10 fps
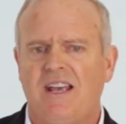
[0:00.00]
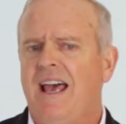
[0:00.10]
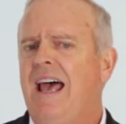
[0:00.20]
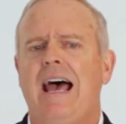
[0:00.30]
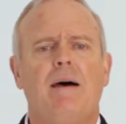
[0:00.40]

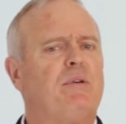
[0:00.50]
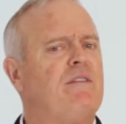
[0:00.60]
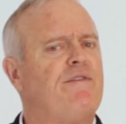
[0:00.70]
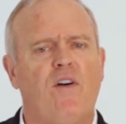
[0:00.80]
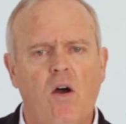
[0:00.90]
happened
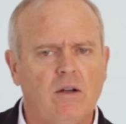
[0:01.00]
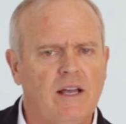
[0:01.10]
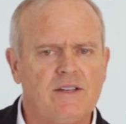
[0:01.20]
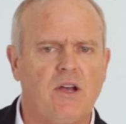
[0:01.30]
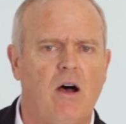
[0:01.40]
far
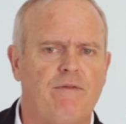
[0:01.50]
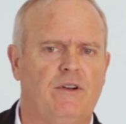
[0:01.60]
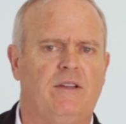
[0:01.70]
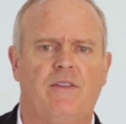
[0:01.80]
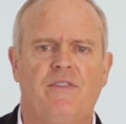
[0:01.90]
less often
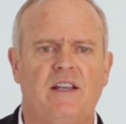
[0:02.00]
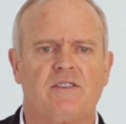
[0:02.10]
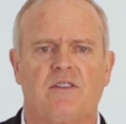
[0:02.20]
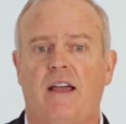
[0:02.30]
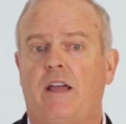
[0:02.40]
than things
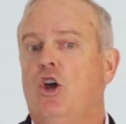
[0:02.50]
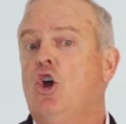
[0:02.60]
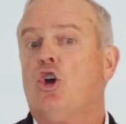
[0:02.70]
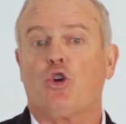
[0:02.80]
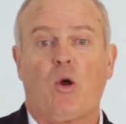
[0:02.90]
like
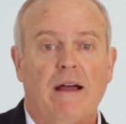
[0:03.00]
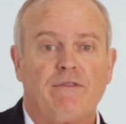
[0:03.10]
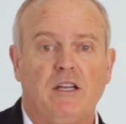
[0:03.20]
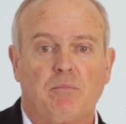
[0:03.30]
crafting